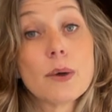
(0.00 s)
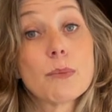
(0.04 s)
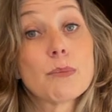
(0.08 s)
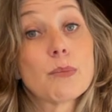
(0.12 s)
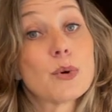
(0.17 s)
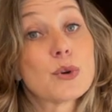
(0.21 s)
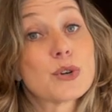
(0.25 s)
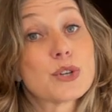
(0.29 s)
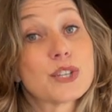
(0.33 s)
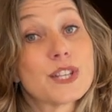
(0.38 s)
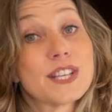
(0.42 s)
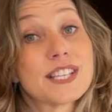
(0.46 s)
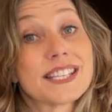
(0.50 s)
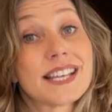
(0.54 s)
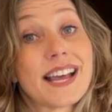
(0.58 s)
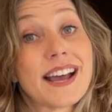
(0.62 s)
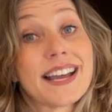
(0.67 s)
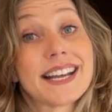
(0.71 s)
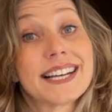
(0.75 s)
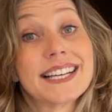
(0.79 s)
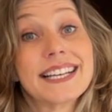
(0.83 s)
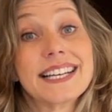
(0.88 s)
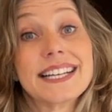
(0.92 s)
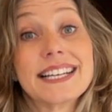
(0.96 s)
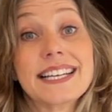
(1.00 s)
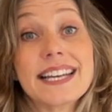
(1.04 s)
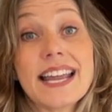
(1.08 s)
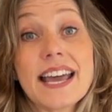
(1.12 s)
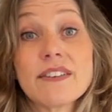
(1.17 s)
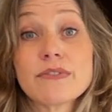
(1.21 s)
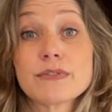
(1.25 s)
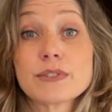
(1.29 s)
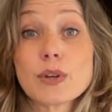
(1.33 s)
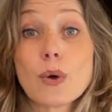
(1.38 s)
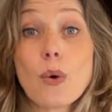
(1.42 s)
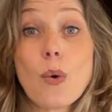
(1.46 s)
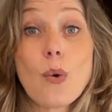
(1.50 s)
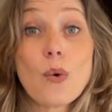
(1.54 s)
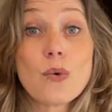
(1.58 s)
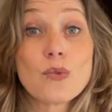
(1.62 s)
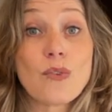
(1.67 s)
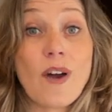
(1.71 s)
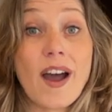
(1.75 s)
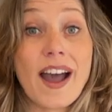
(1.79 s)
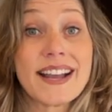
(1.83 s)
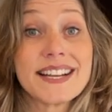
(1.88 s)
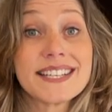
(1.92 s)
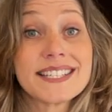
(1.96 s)
Push the cyclic left or
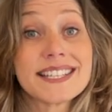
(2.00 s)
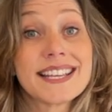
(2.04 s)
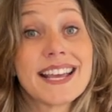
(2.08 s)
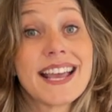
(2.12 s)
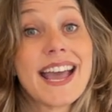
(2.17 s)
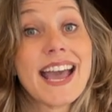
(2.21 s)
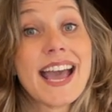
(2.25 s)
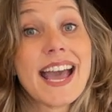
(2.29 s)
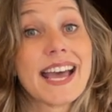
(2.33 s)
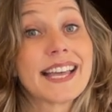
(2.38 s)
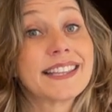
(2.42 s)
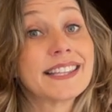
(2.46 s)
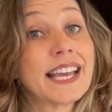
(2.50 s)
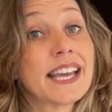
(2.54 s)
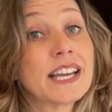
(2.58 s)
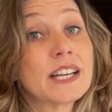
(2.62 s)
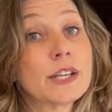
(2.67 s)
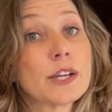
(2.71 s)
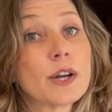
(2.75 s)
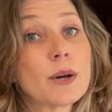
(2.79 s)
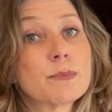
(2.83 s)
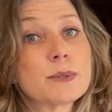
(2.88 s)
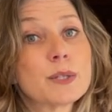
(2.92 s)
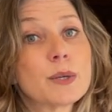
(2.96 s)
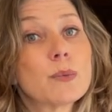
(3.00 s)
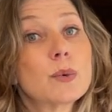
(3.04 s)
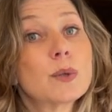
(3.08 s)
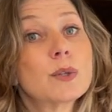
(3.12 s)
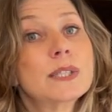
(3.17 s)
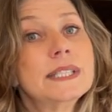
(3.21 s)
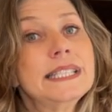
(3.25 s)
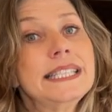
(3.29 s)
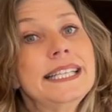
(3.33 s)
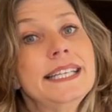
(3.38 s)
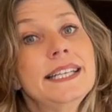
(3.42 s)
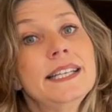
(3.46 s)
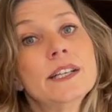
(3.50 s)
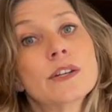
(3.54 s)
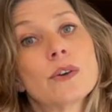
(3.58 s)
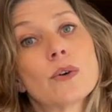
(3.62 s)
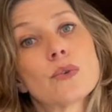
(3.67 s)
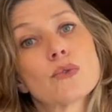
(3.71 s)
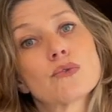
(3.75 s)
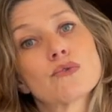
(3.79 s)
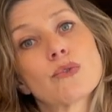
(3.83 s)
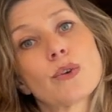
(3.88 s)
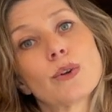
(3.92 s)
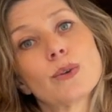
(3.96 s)
right and the helicopter will lean
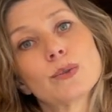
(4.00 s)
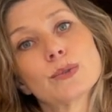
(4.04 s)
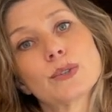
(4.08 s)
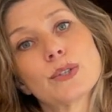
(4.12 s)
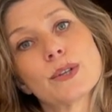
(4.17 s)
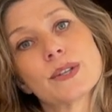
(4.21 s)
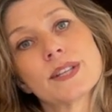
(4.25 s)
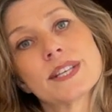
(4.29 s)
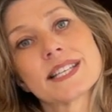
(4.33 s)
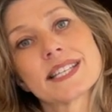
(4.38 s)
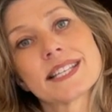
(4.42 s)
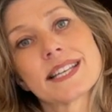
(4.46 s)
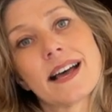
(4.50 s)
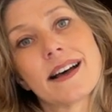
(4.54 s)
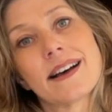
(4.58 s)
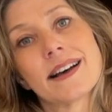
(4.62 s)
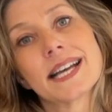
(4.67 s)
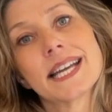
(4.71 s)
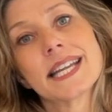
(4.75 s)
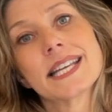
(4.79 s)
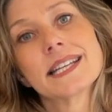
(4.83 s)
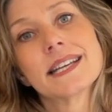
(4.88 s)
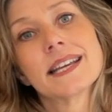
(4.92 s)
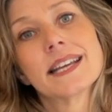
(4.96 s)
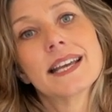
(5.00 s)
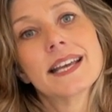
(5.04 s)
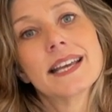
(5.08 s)
or roll to the side.